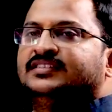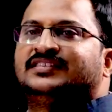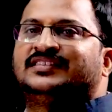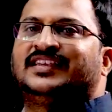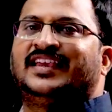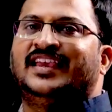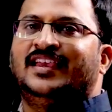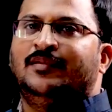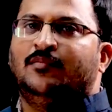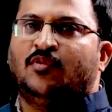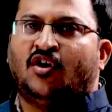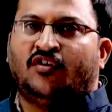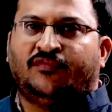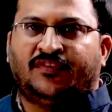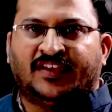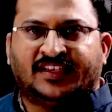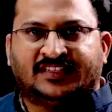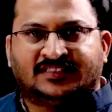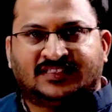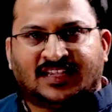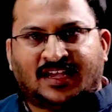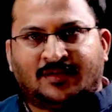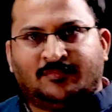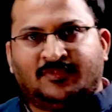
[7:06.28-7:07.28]
scheme of
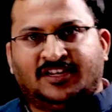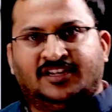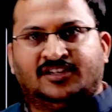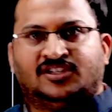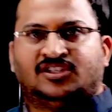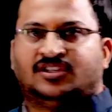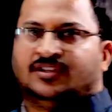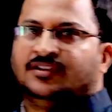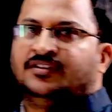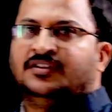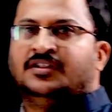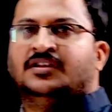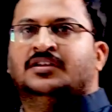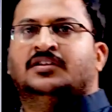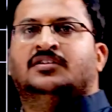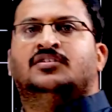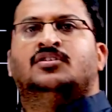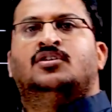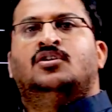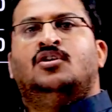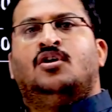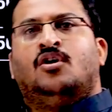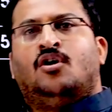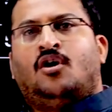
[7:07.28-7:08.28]
examination
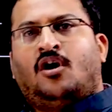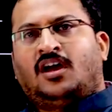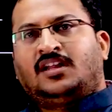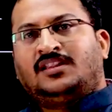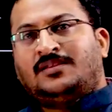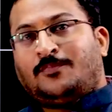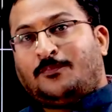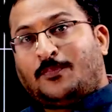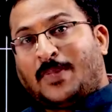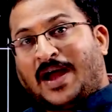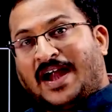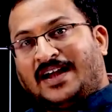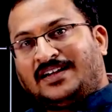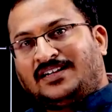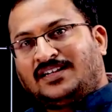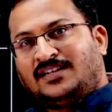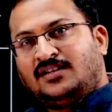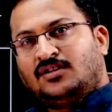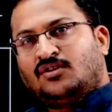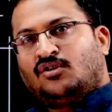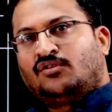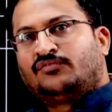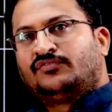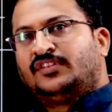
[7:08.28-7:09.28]
or the
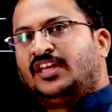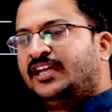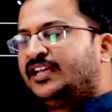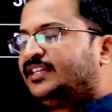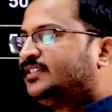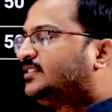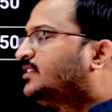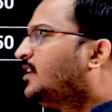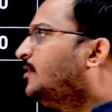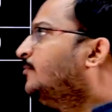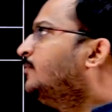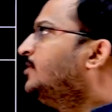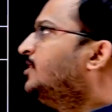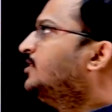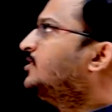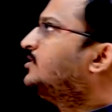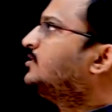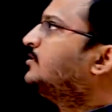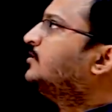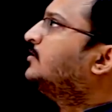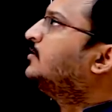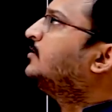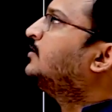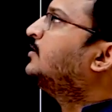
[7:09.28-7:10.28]
pattern of the
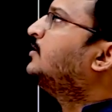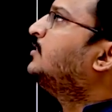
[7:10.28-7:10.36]
examination.